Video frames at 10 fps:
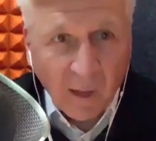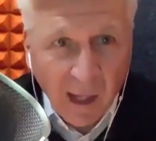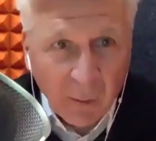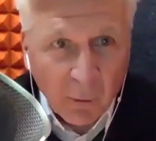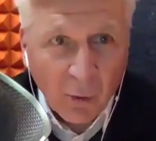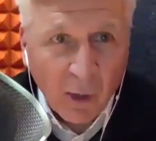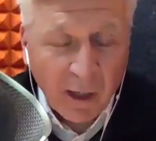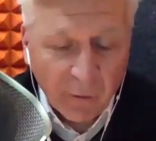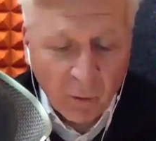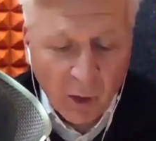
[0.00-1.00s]
and we're
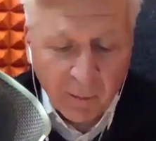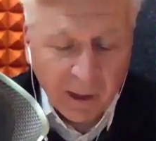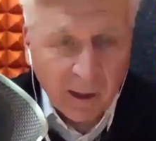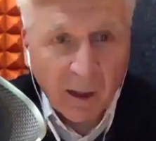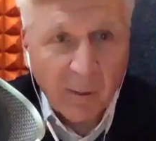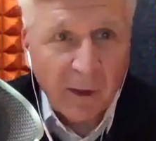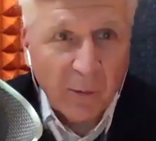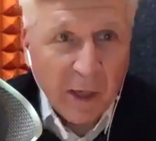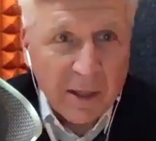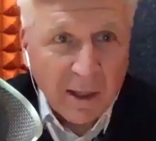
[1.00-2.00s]
ready for what may come. And the
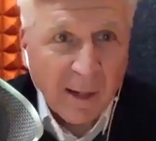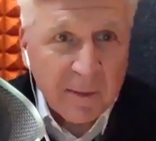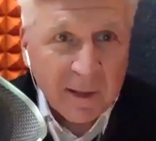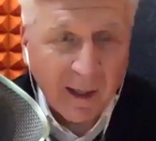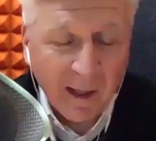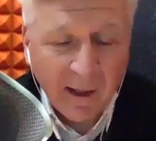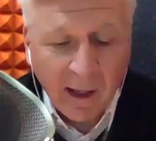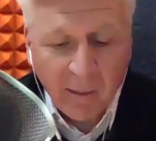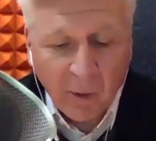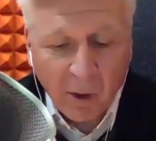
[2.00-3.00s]
reason I'm saying
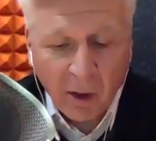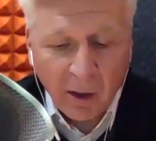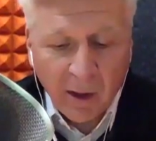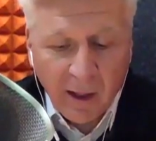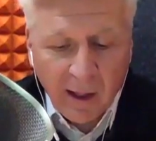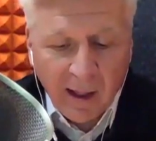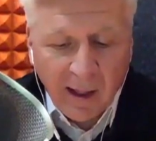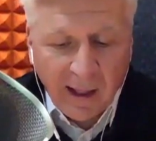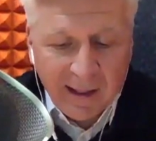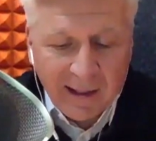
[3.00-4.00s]
that, Mark,
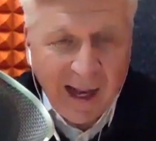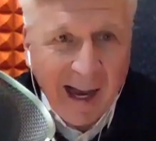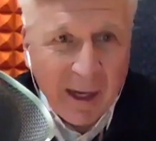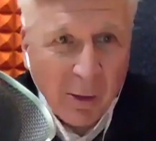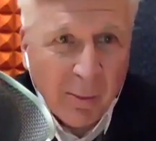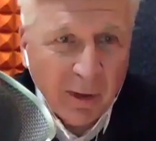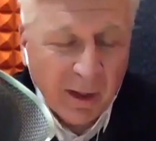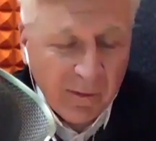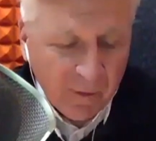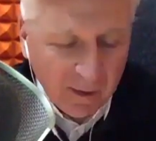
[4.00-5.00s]
is I don't
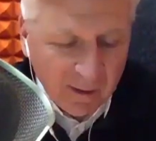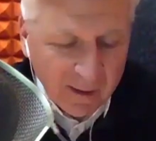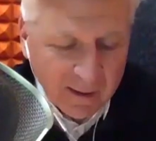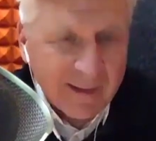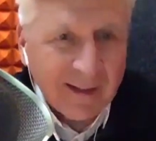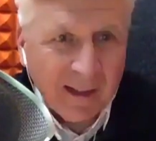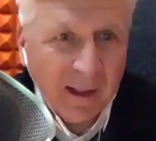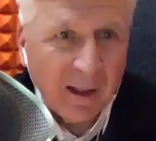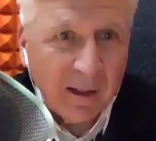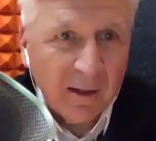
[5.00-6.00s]
believe that this is the
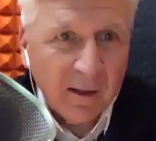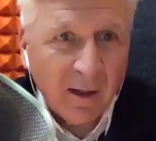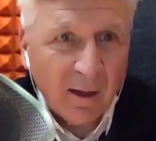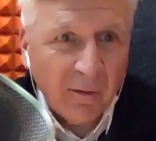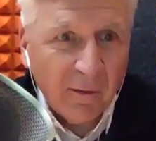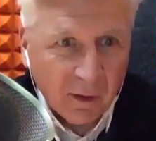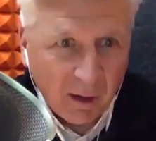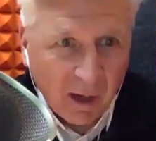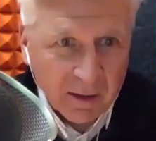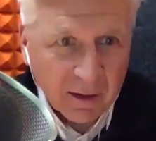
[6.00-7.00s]
end of the
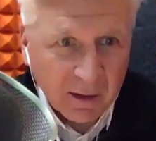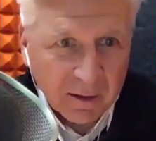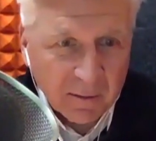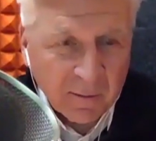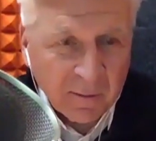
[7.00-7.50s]
crises.